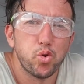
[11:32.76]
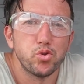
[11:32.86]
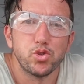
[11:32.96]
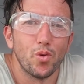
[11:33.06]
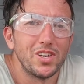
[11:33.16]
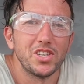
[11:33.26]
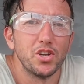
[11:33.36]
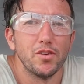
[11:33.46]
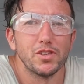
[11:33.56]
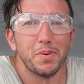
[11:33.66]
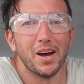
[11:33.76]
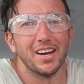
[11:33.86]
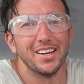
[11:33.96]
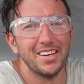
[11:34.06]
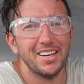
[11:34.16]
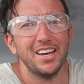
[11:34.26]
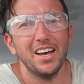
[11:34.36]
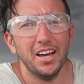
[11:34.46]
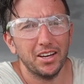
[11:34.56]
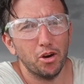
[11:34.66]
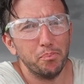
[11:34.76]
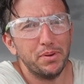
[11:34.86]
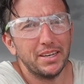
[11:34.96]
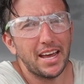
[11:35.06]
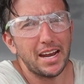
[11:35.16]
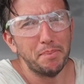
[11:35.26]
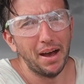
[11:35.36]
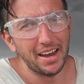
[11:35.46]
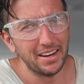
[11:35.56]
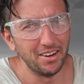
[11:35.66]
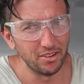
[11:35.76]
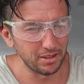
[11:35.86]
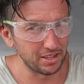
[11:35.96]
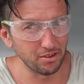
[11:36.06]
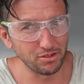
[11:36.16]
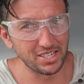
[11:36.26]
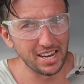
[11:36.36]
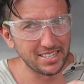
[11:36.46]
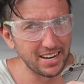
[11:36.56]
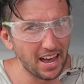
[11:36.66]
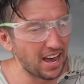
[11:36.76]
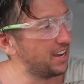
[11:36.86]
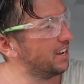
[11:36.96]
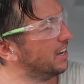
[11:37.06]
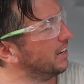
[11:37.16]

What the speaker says: It's always the nervous part. Got Big Daddy pain on the old set today.